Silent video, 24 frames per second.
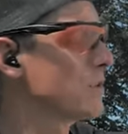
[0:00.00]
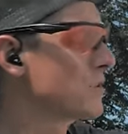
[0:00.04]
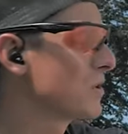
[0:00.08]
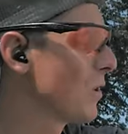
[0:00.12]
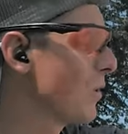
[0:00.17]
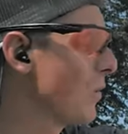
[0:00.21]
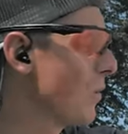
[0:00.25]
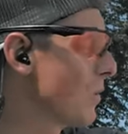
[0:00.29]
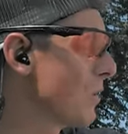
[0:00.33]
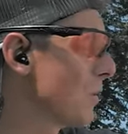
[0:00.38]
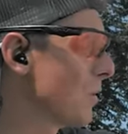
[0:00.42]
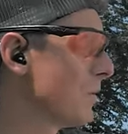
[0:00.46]

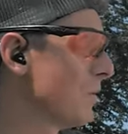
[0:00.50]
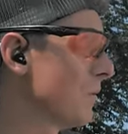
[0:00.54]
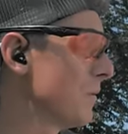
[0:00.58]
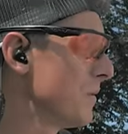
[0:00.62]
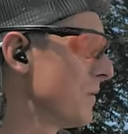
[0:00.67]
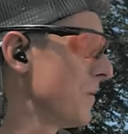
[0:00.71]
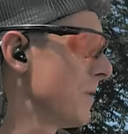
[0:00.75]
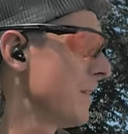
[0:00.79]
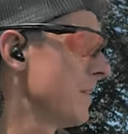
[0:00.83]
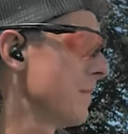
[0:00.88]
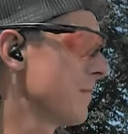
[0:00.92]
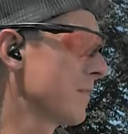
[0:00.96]
total
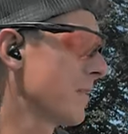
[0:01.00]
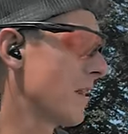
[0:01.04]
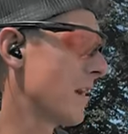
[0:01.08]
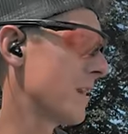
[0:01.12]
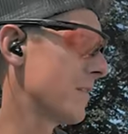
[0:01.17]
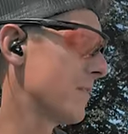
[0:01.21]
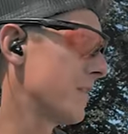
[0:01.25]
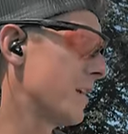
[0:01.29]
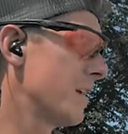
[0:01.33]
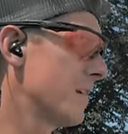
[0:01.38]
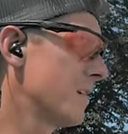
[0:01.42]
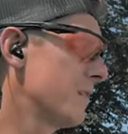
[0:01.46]

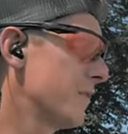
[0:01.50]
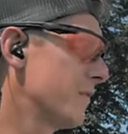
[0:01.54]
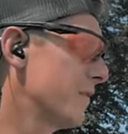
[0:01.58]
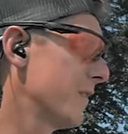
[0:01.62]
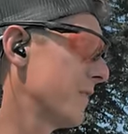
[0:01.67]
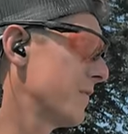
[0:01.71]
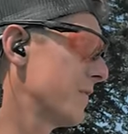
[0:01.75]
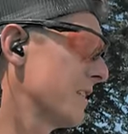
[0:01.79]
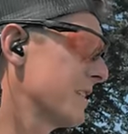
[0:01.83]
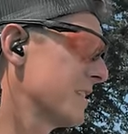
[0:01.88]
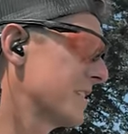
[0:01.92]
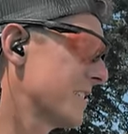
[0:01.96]
out of
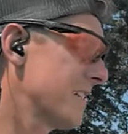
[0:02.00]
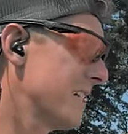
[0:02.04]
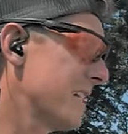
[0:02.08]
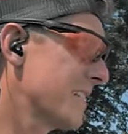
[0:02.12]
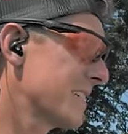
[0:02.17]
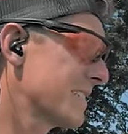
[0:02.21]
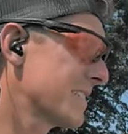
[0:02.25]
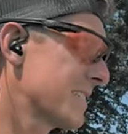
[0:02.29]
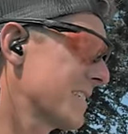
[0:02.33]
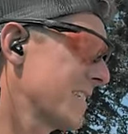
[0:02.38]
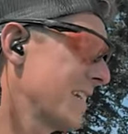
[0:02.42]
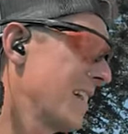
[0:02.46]

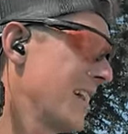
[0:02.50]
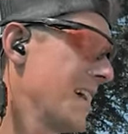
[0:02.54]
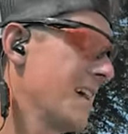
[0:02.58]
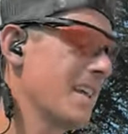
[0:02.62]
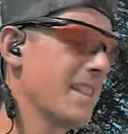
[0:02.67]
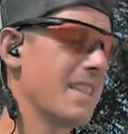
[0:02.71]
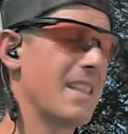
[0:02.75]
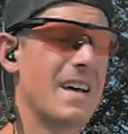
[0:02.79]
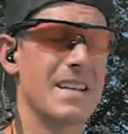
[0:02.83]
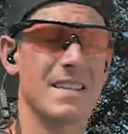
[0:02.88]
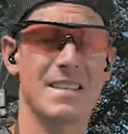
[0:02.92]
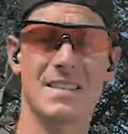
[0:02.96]
156.
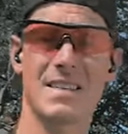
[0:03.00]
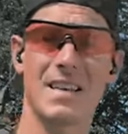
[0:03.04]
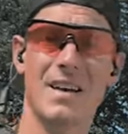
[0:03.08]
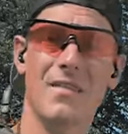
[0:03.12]
That's